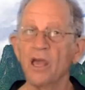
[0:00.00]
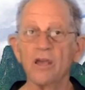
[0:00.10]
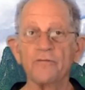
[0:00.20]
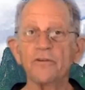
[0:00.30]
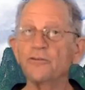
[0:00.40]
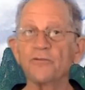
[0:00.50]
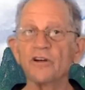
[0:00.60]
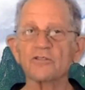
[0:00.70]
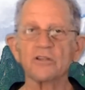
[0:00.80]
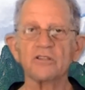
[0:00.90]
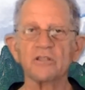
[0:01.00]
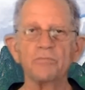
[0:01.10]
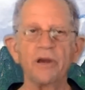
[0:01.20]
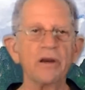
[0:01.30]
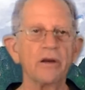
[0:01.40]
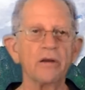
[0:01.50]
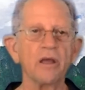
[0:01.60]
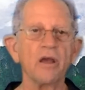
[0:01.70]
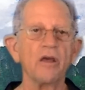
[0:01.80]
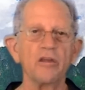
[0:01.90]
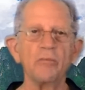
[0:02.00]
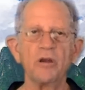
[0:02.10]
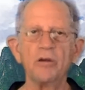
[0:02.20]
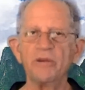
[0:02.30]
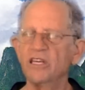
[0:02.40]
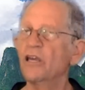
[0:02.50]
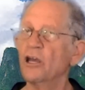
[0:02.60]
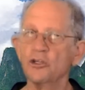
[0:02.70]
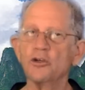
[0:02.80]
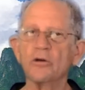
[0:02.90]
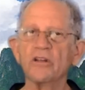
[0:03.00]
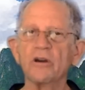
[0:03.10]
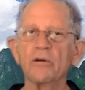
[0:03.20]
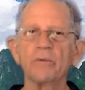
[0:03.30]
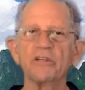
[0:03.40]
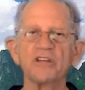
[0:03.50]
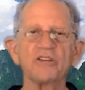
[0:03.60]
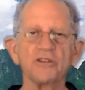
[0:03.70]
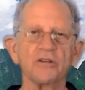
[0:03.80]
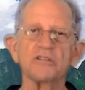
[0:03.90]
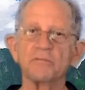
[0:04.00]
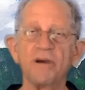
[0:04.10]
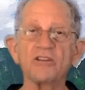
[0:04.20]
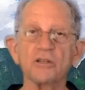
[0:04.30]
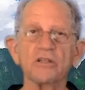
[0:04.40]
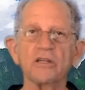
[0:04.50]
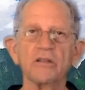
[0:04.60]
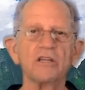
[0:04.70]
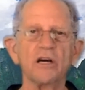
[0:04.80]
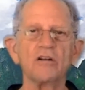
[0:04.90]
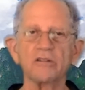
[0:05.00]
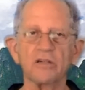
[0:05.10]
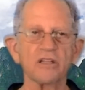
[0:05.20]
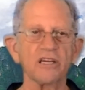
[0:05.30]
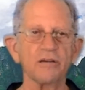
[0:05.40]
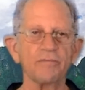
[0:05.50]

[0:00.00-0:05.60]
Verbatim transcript: If this function is impaired, there may be urinary retention, especially in the elderly.